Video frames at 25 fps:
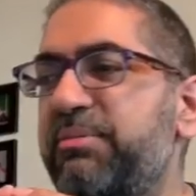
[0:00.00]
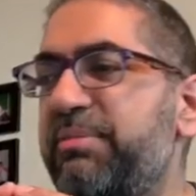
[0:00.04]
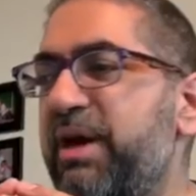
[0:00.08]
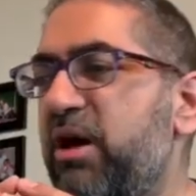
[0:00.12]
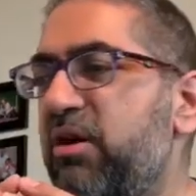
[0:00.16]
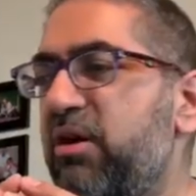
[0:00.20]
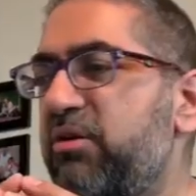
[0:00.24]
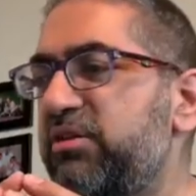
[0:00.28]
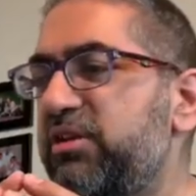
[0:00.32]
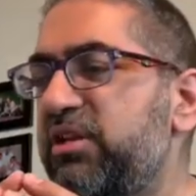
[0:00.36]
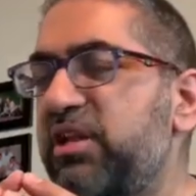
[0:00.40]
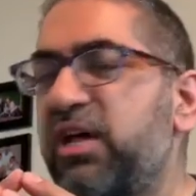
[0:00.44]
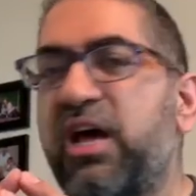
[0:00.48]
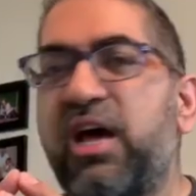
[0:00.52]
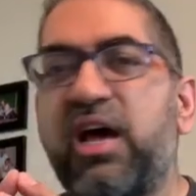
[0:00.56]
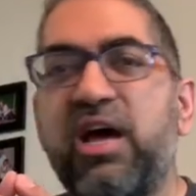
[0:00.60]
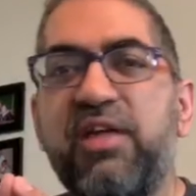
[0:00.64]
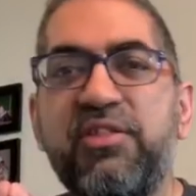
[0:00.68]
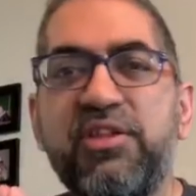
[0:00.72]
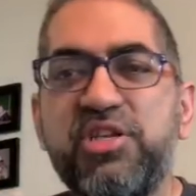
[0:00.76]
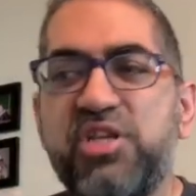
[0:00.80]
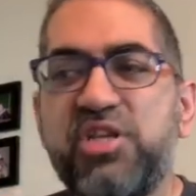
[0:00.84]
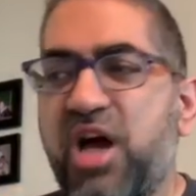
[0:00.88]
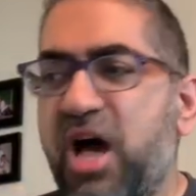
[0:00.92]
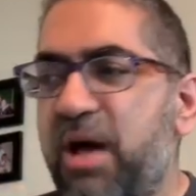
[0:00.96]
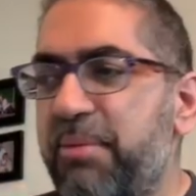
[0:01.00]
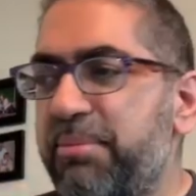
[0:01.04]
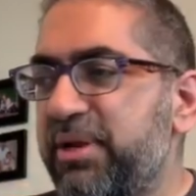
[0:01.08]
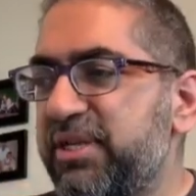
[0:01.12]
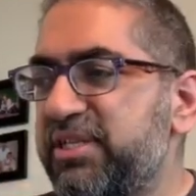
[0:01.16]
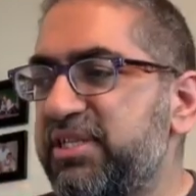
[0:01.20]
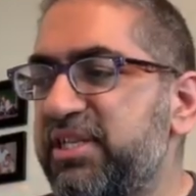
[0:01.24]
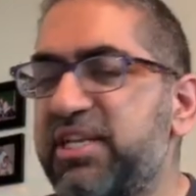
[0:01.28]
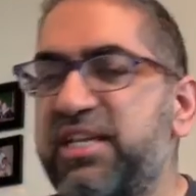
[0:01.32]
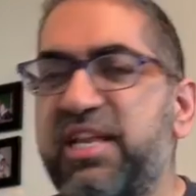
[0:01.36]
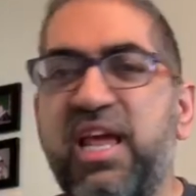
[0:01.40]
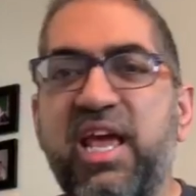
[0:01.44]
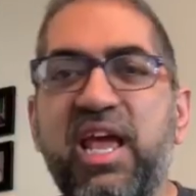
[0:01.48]
about the
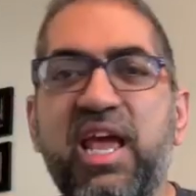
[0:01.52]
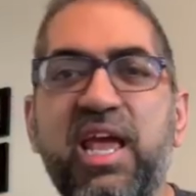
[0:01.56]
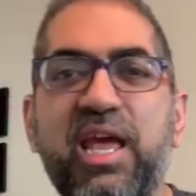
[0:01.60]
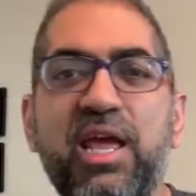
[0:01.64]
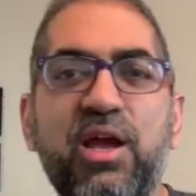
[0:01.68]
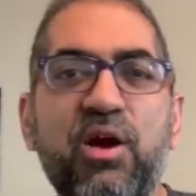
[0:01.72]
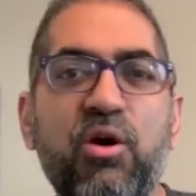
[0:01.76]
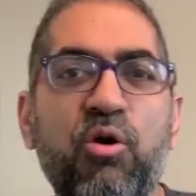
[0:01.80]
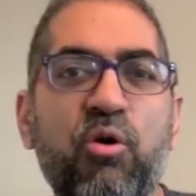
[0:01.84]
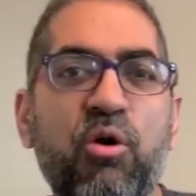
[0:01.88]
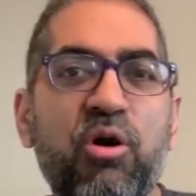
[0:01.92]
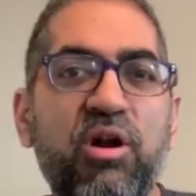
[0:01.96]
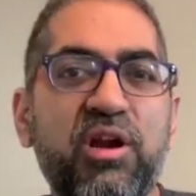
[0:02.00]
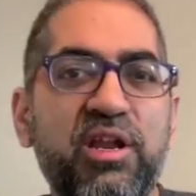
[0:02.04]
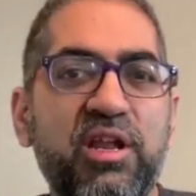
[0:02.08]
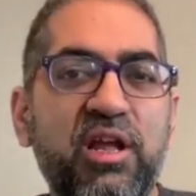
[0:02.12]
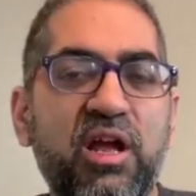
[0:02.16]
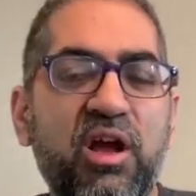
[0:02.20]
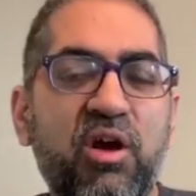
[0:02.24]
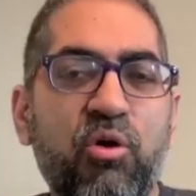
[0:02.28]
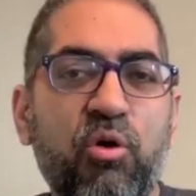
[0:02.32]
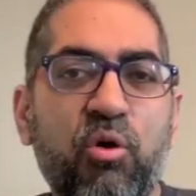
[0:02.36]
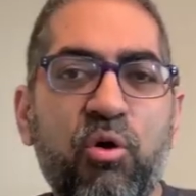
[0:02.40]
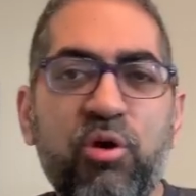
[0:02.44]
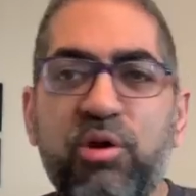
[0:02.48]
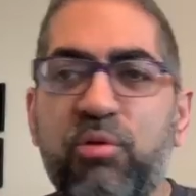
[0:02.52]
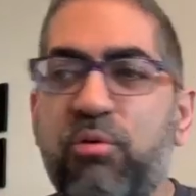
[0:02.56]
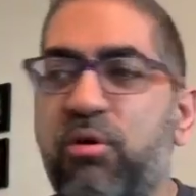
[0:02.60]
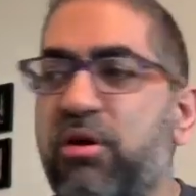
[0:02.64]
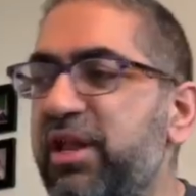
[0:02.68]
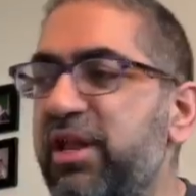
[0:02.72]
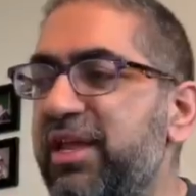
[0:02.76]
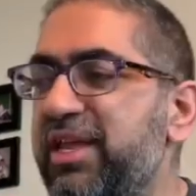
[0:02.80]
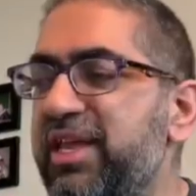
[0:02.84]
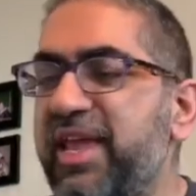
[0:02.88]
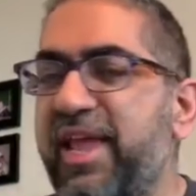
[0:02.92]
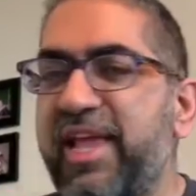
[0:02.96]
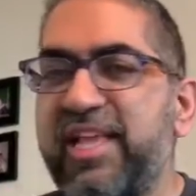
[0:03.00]
topic today, or you
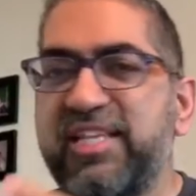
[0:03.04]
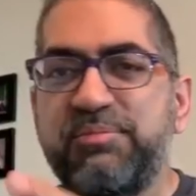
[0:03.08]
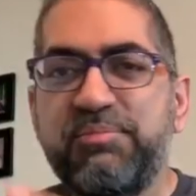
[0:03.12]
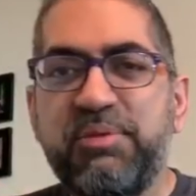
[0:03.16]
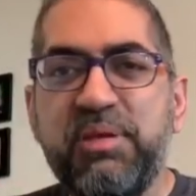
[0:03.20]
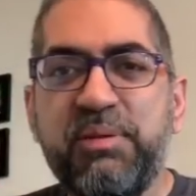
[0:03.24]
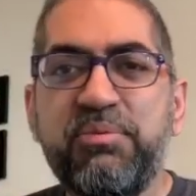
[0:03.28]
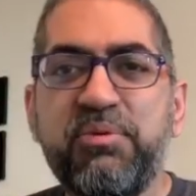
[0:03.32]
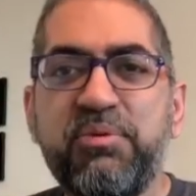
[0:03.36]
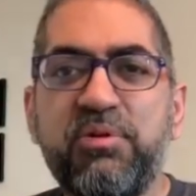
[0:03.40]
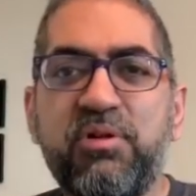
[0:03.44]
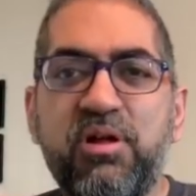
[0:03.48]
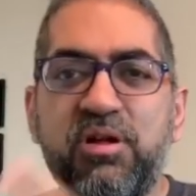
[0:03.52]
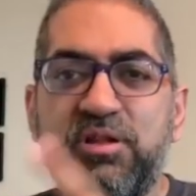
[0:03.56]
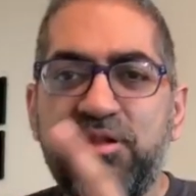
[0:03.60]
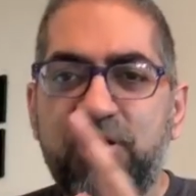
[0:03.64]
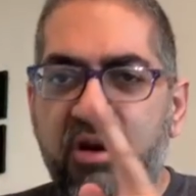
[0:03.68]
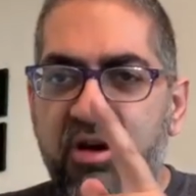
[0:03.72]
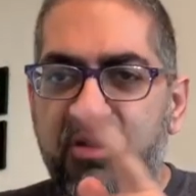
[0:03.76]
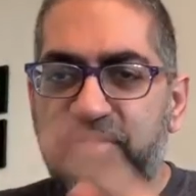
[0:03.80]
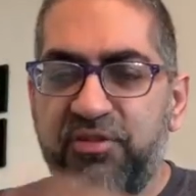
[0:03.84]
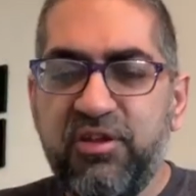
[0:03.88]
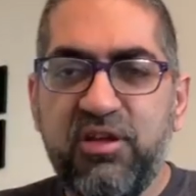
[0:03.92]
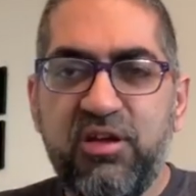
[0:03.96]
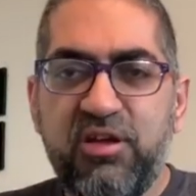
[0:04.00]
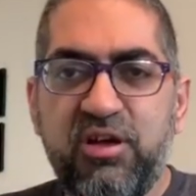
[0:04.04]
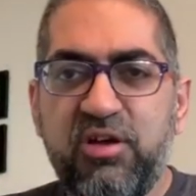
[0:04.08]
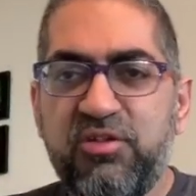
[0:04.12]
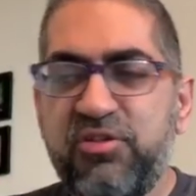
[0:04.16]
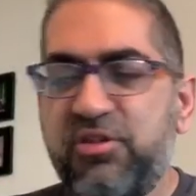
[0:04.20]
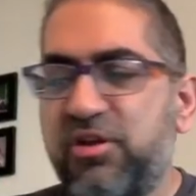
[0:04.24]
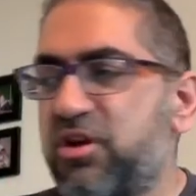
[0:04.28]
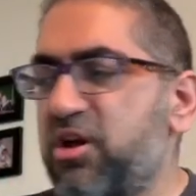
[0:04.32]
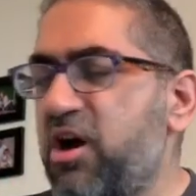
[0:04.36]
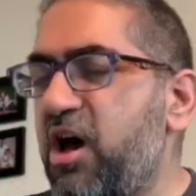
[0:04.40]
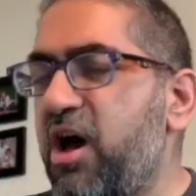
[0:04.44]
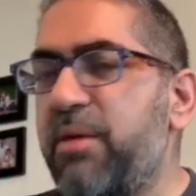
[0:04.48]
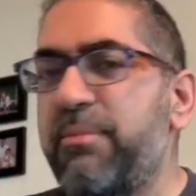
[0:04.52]
want to engage people on
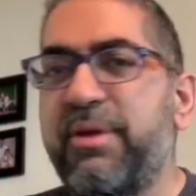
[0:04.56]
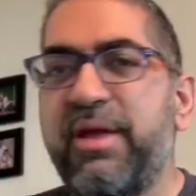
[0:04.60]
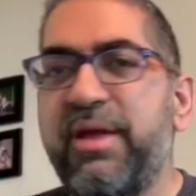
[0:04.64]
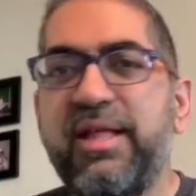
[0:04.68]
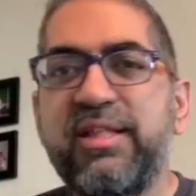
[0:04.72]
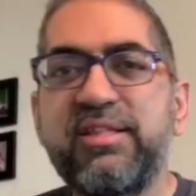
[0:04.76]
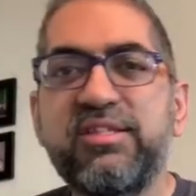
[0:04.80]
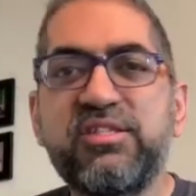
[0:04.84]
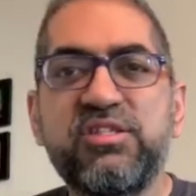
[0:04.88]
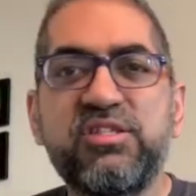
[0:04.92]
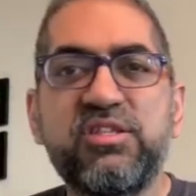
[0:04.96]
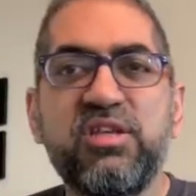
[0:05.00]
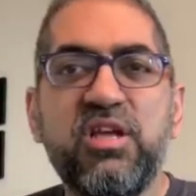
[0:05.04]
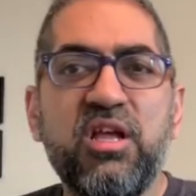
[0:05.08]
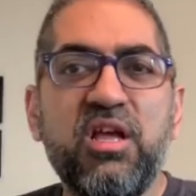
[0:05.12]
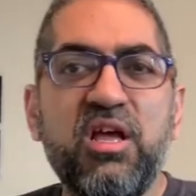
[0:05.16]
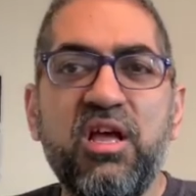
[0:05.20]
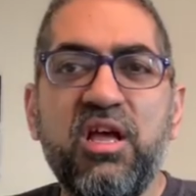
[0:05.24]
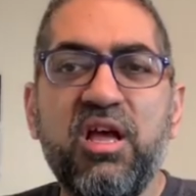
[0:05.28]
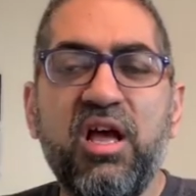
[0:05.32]
the comments,